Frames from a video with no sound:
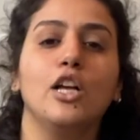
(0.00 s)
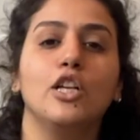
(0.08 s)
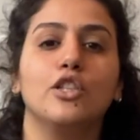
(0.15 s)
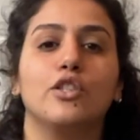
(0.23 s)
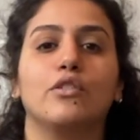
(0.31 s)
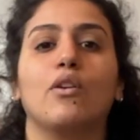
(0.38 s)

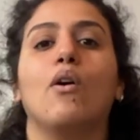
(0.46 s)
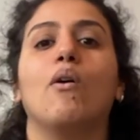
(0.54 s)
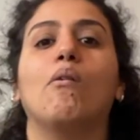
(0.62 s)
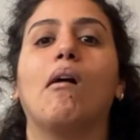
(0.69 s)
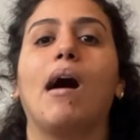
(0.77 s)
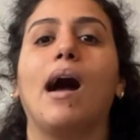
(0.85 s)

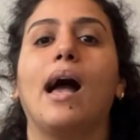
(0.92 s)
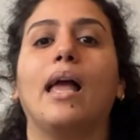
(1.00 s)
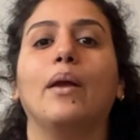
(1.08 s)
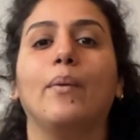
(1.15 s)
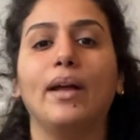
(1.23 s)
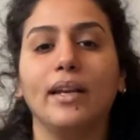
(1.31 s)
So
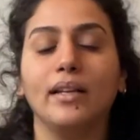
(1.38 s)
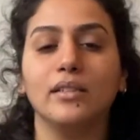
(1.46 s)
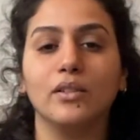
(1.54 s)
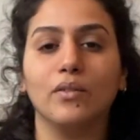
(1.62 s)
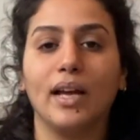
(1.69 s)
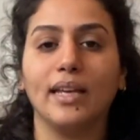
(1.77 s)
I went
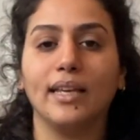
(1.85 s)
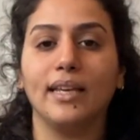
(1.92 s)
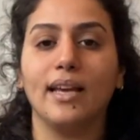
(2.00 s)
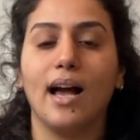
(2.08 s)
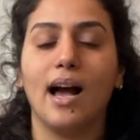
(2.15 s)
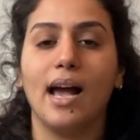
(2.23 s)
into
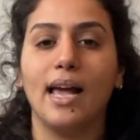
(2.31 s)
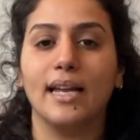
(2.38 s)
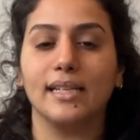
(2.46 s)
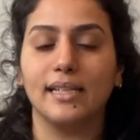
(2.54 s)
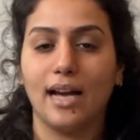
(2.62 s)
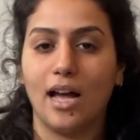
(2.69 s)
Ikea
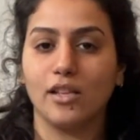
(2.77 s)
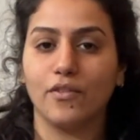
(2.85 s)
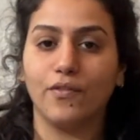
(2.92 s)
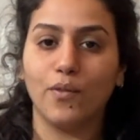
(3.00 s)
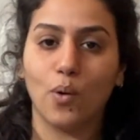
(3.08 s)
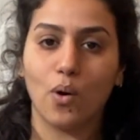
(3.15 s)
and got
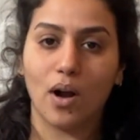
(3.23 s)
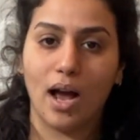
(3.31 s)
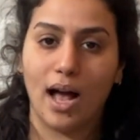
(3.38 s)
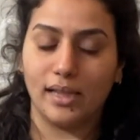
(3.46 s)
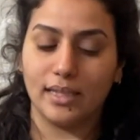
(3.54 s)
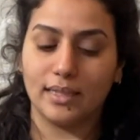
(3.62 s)

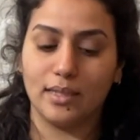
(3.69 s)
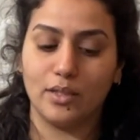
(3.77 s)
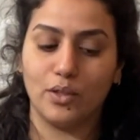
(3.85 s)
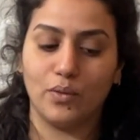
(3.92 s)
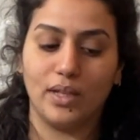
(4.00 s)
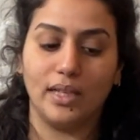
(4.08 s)
4
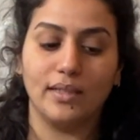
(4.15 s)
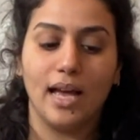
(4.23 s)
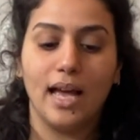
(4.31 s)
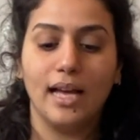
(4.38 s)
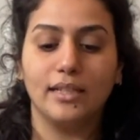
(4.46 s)
Alex's unit.